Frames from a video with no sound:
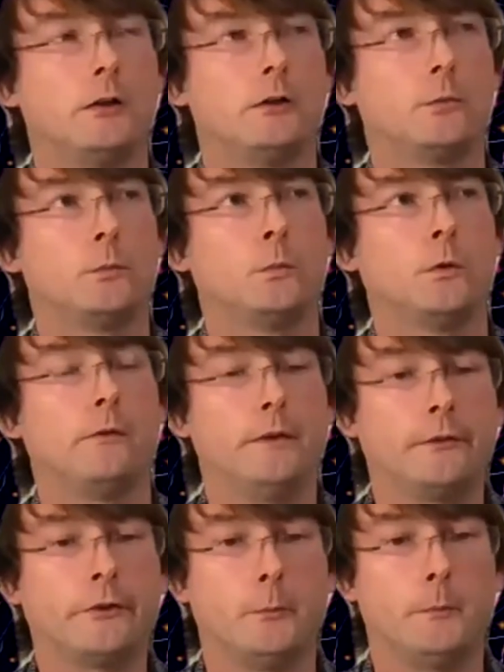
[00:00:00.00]
we're in
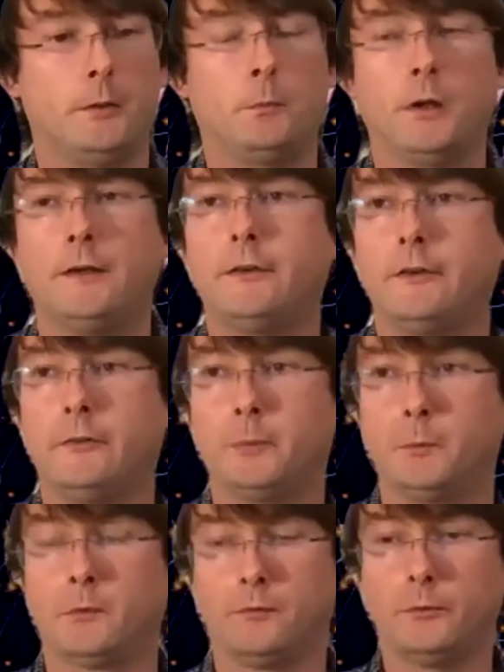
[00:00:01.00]
so many places,
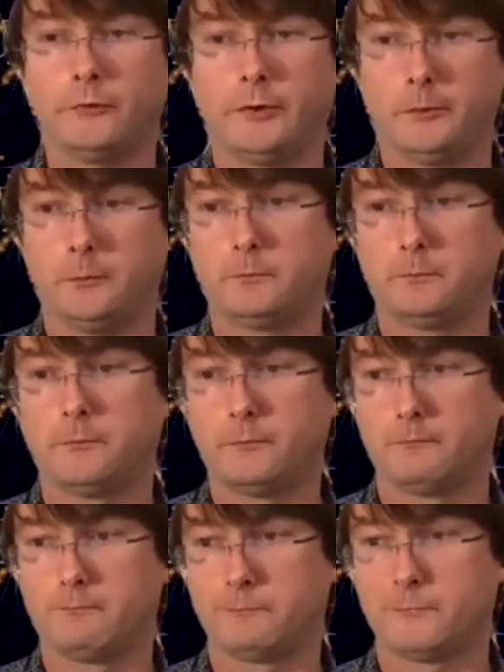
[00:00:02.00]
but we're also
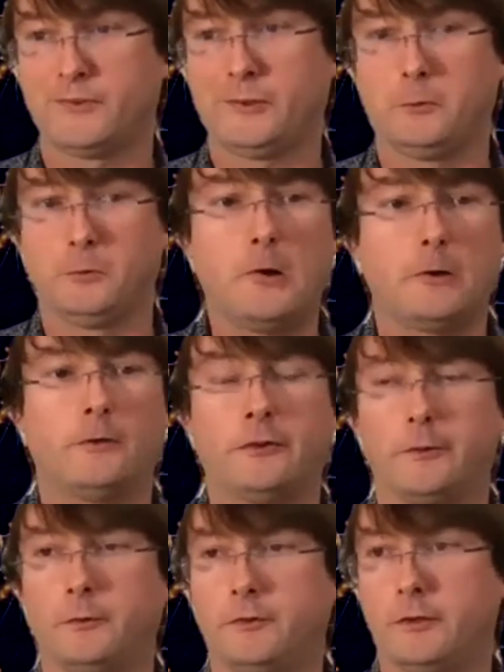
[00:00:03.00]
so large
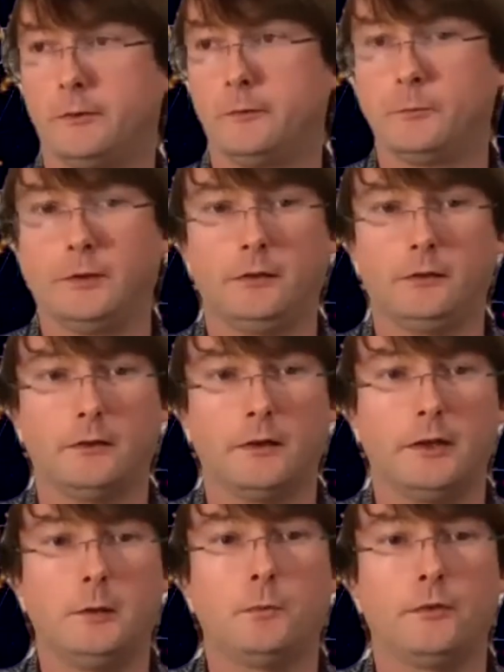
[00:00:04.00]
that we
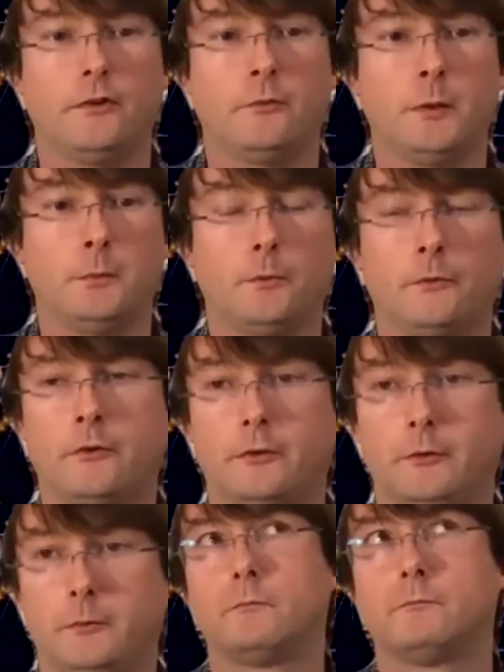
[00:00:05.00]
enable these people
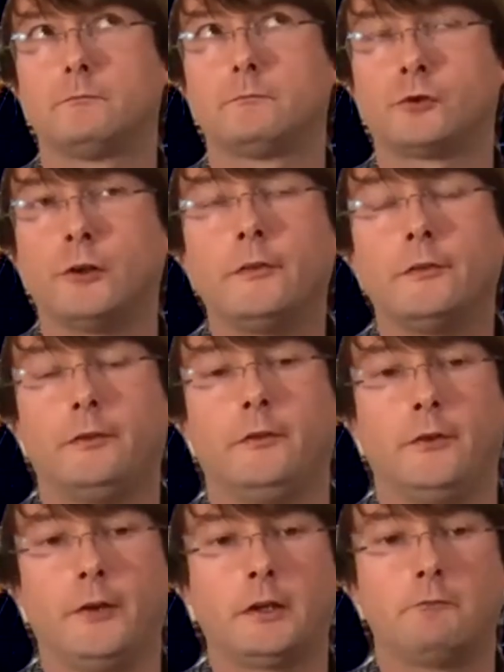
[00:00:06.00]
to trust that
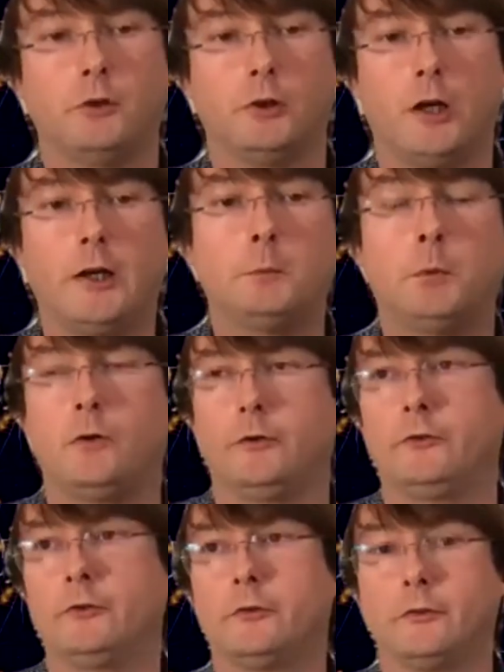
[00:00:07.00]
they can rely upon
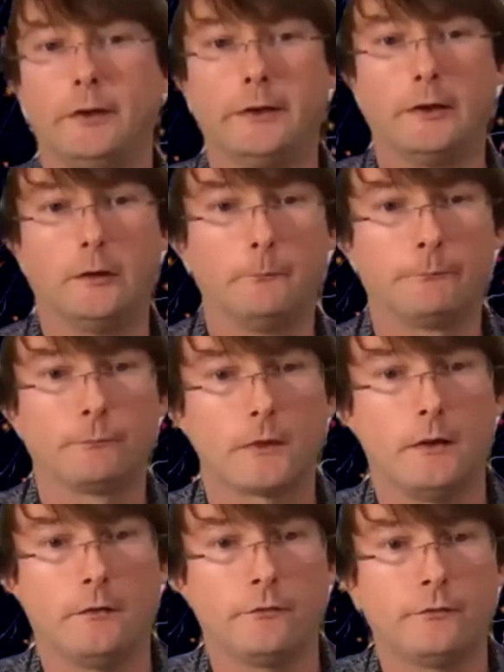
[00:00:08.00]
us.
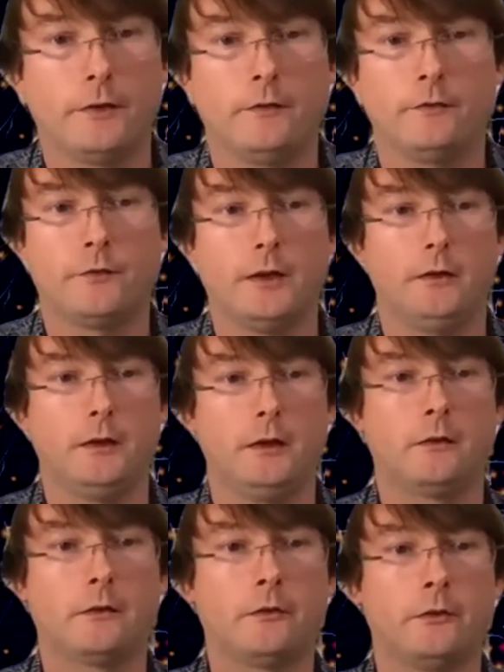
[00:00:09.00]
If they
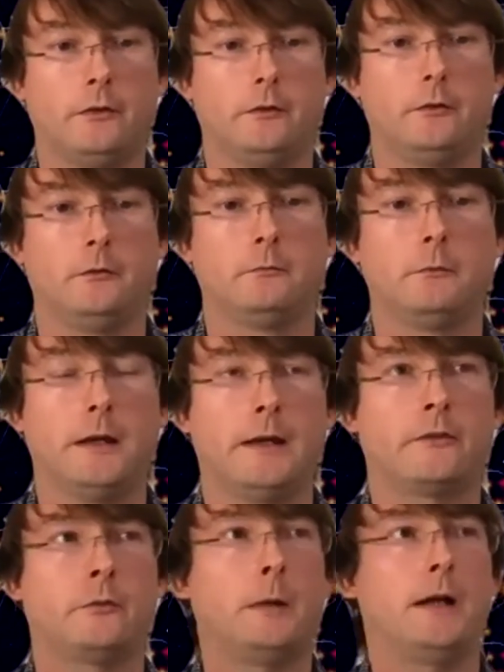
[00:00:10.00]
need to
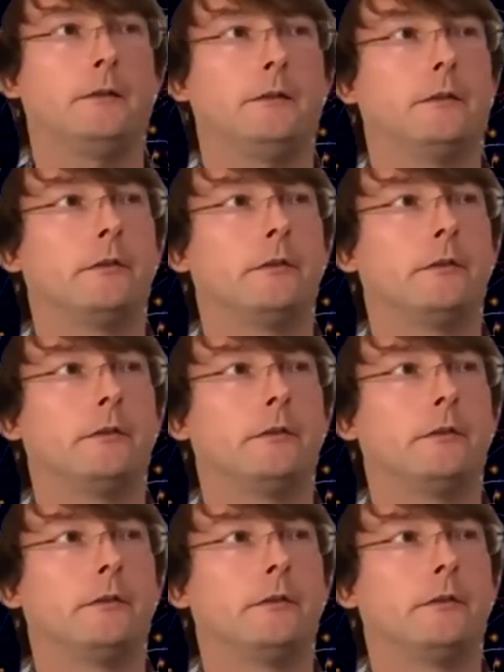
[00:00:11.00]
expand